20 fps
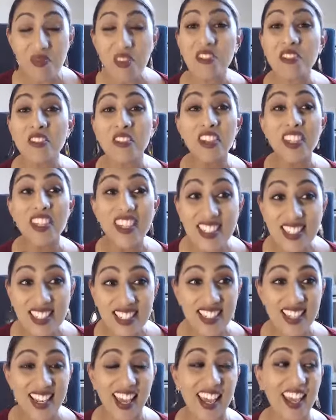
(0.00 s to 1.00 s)
So
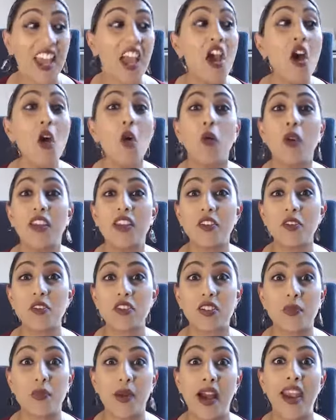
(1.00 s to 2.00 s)
yesterday we talked
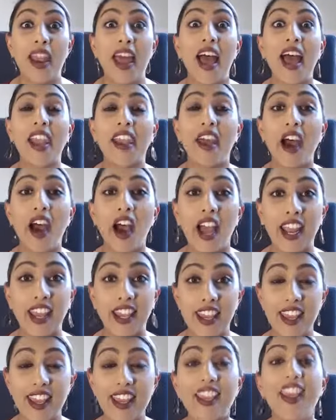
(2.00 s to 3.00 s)
about
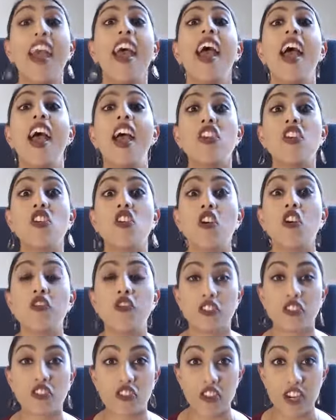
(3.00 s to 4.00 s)
unhiding and not
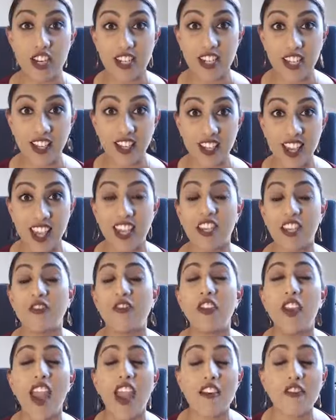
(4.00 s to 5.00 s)
retreating. And if
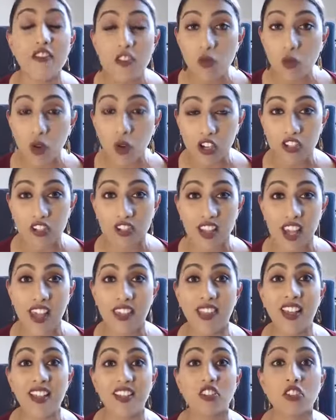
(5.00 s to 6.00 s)
you haven't watched that,
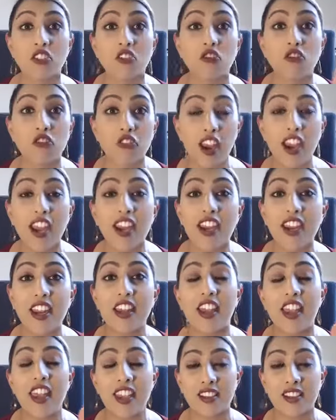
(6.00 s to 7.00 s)
that's a great
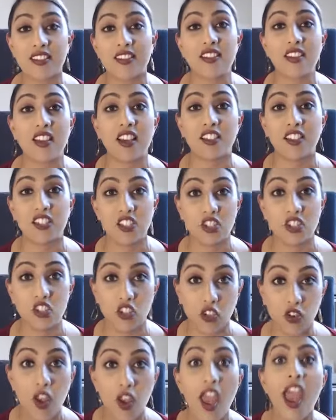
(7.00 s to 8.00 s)
exercise to
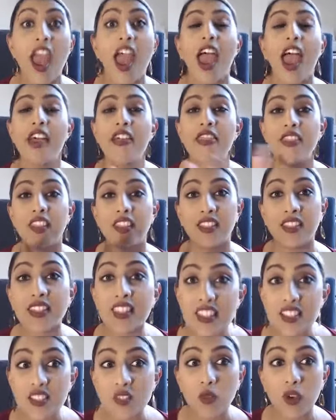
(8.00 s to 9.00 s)
do. And then
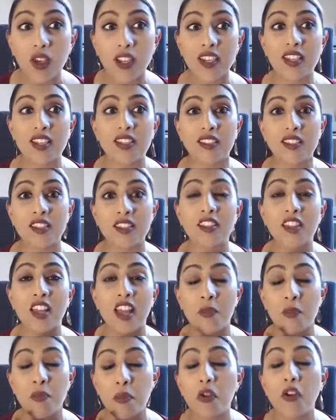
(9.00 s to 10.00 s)
this one is
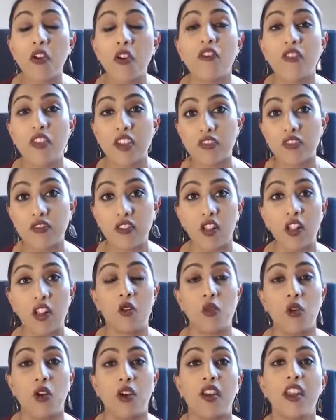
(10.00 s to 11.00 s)
a perfect
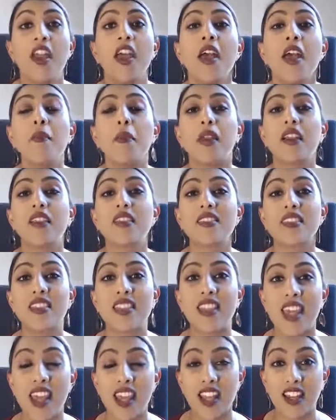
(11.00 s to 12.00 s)
follow-on, because
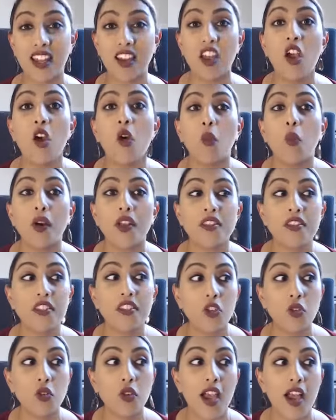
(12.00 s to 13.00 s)
then once
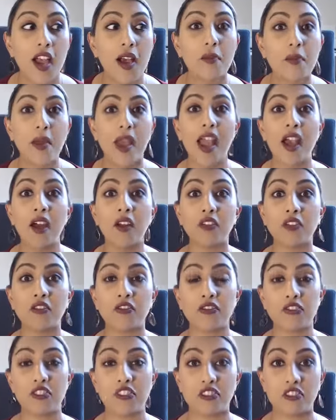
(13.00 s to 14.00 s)
you come out of
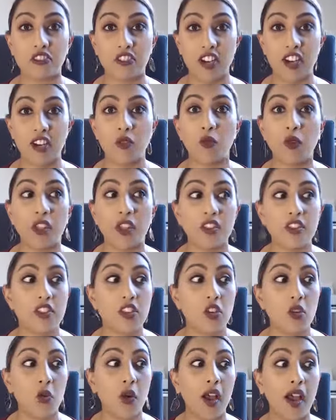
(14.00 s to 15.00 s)
retreat, once
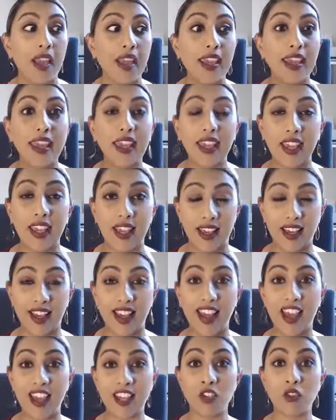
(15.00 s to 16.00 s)
you are here
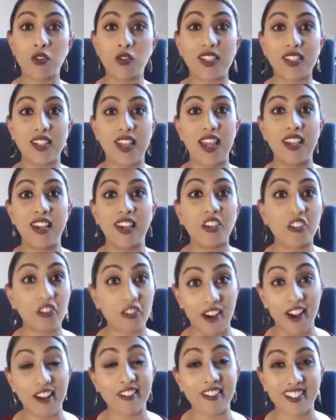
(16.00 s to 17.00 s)
and you're standing
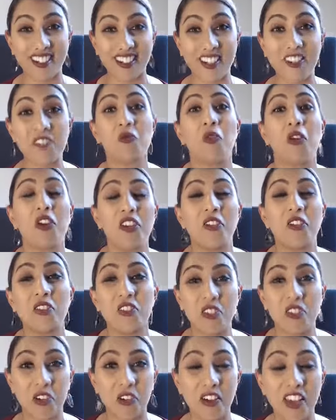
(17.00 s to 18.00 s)
grounded in what you're
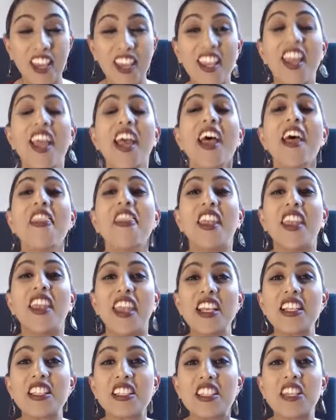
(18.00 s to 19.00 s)
doing, the
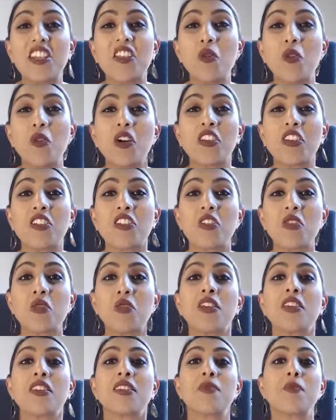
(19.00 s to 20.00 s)
next thing you want to do
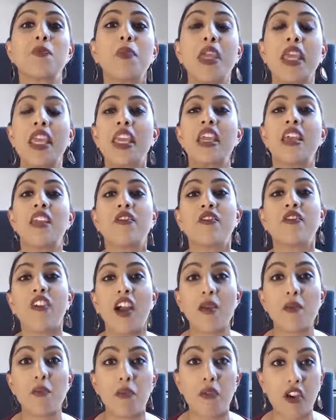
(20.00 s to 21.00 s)
is be in
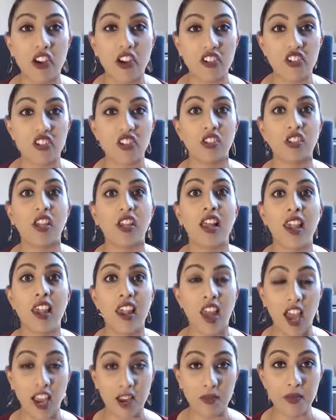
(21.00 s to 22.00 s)
vibrational
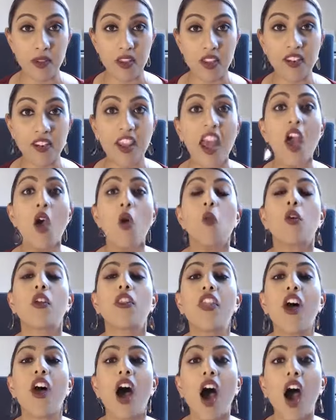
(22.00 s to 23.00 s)
alignment with
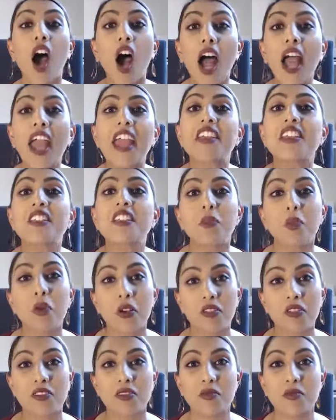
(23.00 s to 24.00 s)
the highest
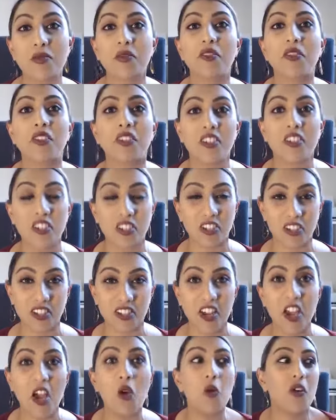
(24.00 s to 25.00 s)
possible good,
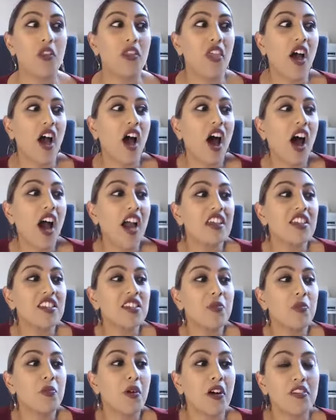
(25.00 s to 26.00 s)
with the highest
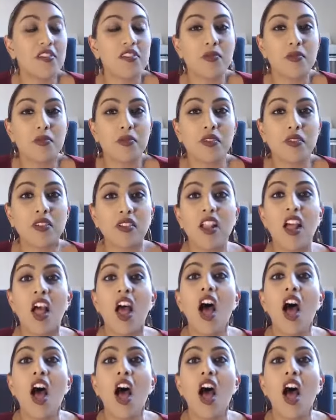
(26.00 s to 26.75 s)
possible